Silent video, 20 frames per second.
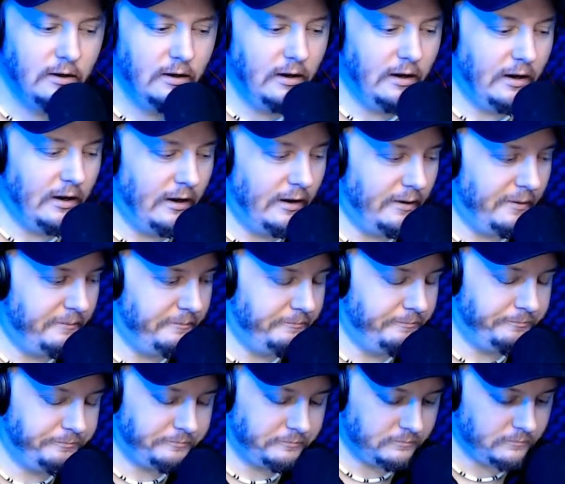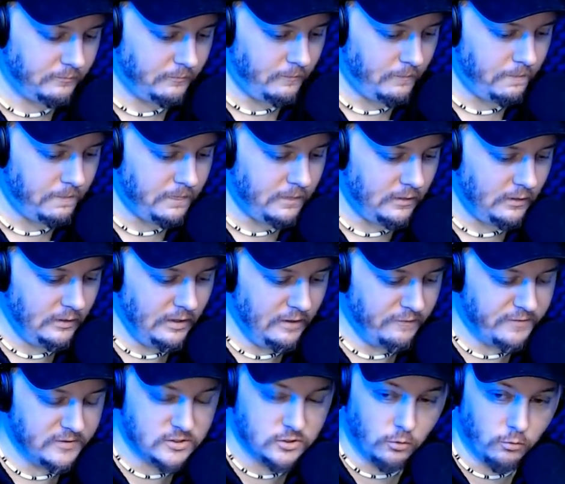If
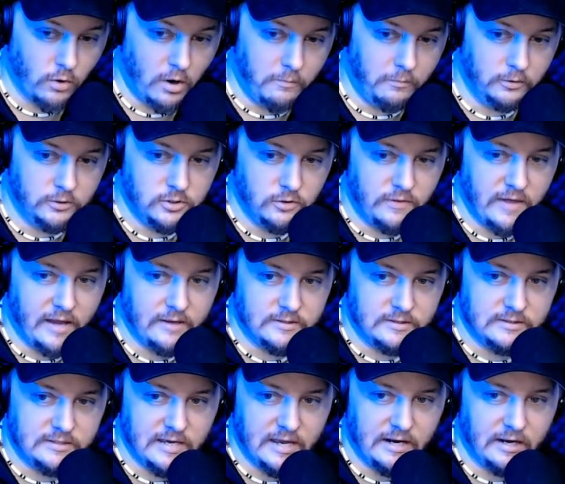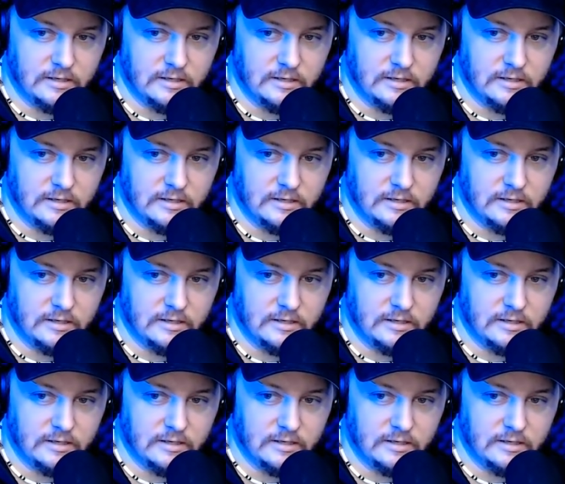it's the Rumble 2010,